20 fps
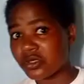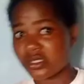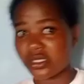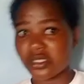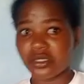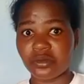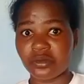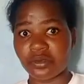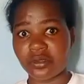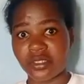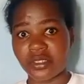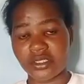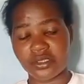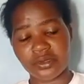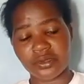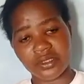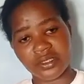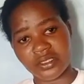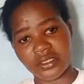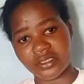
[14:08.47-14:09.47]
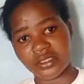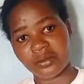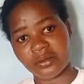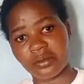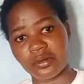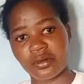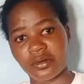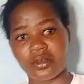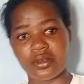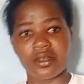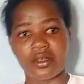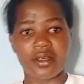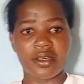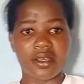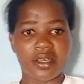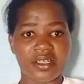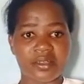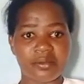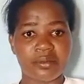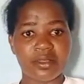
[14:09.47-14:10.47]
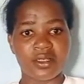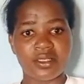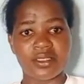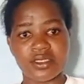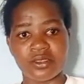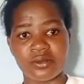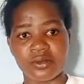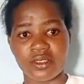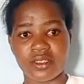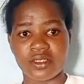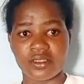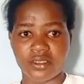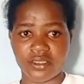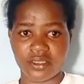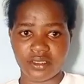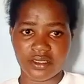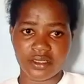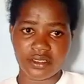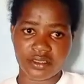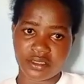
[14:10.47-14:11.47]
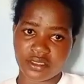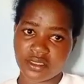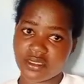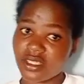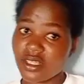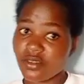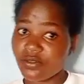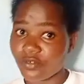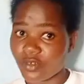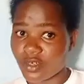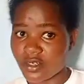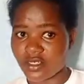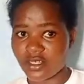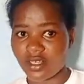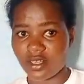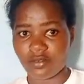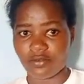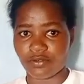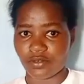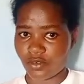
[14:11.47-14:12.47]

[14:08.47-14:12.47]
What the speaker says: said you will destroy the temple and build it within 3 days, save yourself.